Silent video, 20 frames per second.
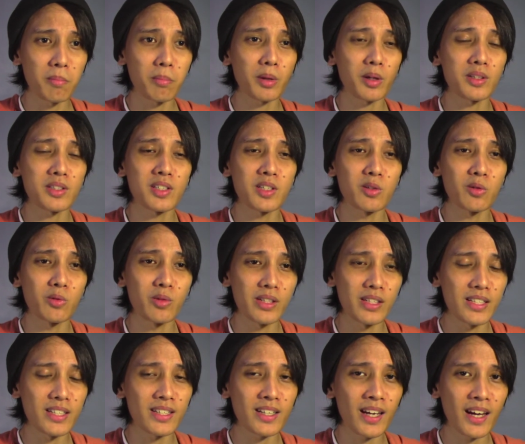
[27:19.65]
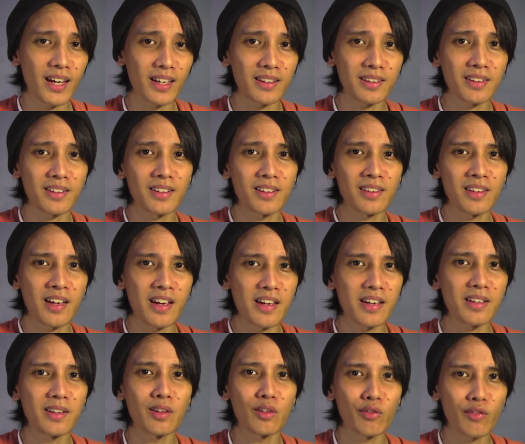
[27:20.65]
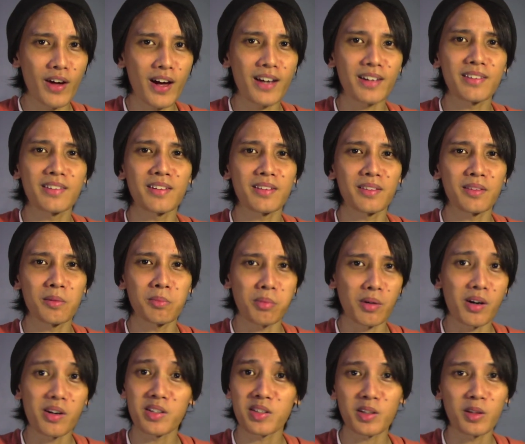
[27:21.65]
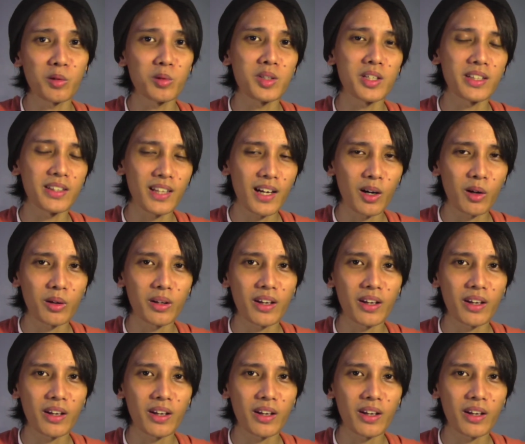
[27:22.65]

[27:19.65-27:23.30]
because he really can't take the fact that the bar is closing down.